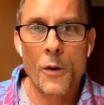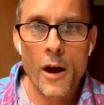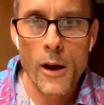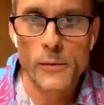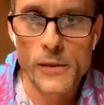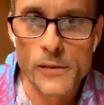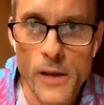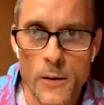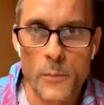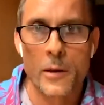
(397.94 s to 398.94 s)
I was just there
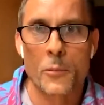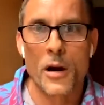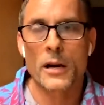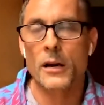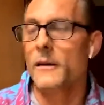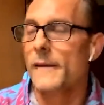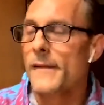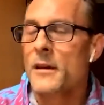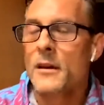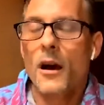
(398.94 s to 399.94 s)
to make money.
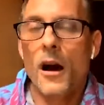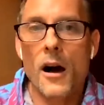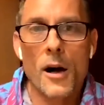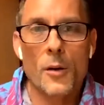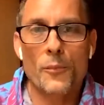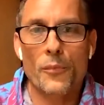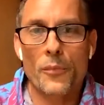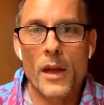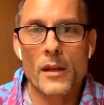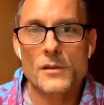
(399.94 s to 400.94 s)

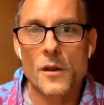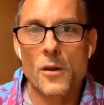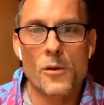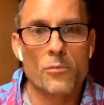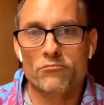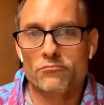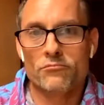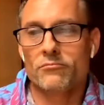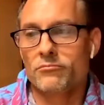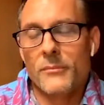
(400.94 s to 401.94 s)
And so
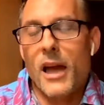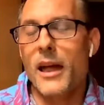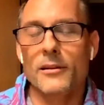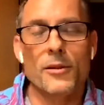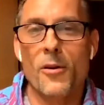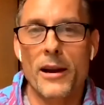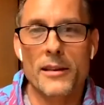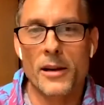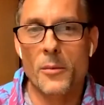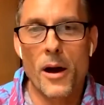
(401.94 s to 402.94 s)
I didn't know
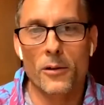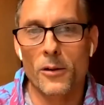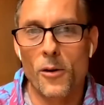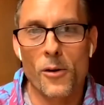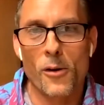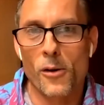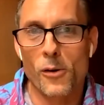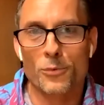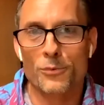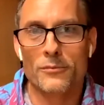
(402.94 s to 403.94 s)
anything about local
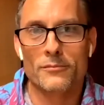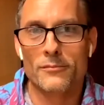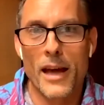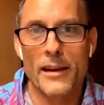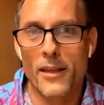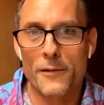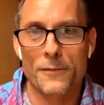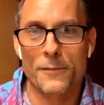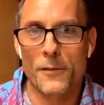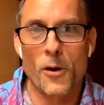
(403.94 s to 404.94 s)
nightlife
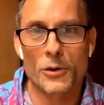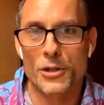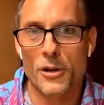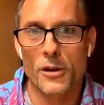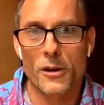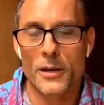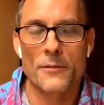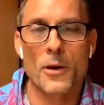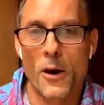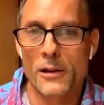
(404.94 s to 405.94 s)
culture, even
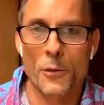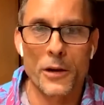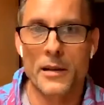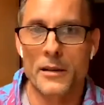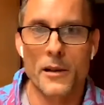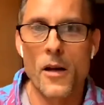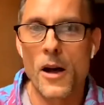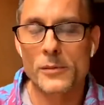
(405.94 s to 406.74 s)
though I was working in clubs.